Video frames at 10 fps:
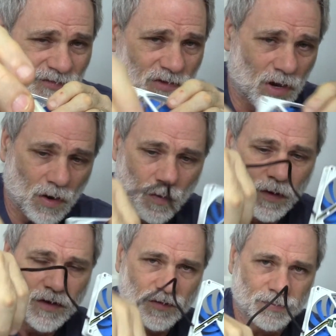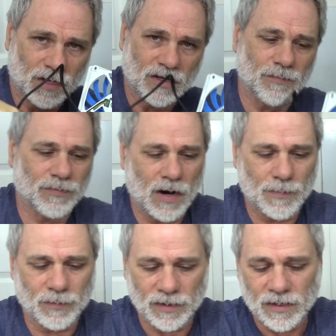to go to plug it in
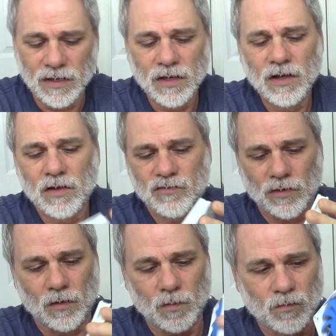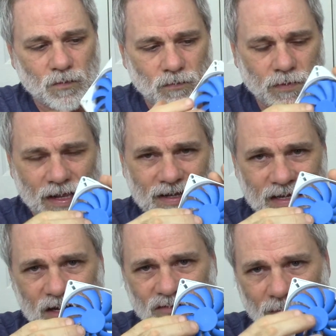properly. So what I
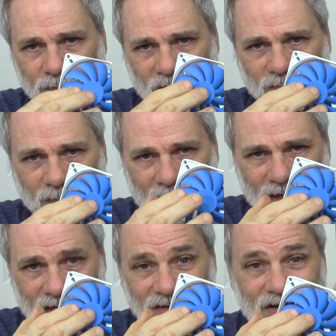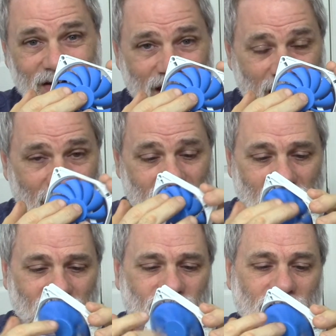did is I put this back in today.
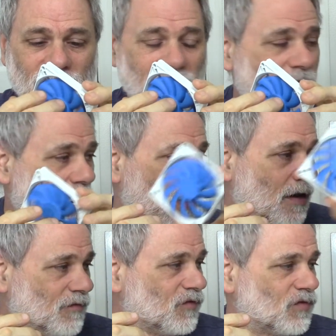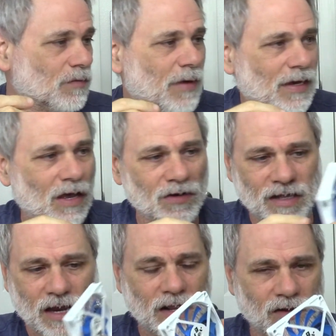After I did that, I just took it back out
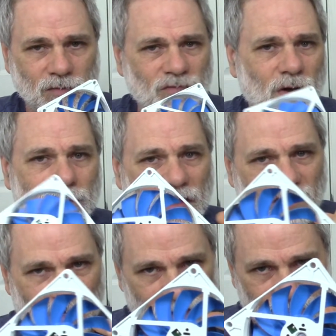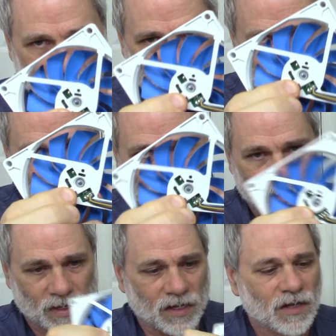again. And the reason why I'm not taking it apart is I don't
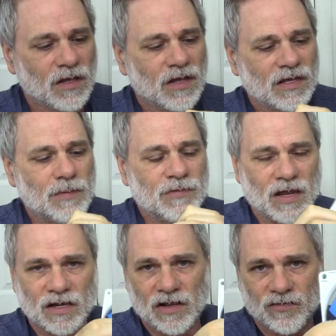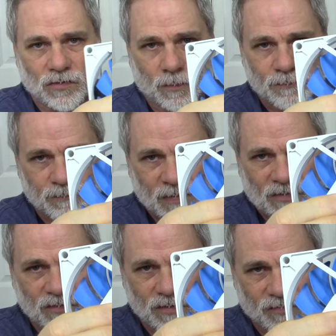want to keep taking these little
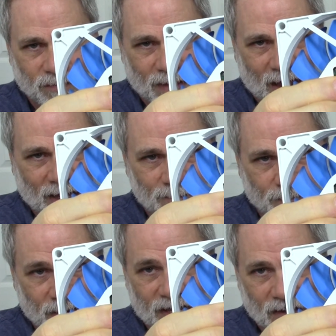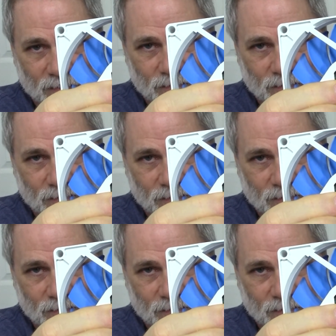pieces off the back and breaking them